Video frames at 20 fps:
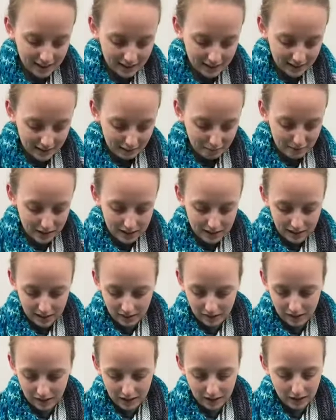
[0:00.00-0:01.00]
Let me see
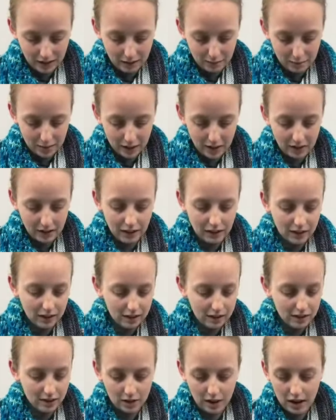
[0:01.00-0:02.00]
if I can get my
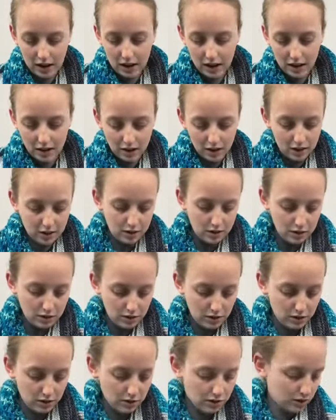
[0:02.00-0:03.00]
colors right here.
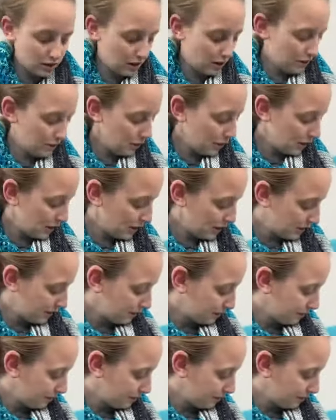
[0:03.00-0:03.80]
2, 3, 4.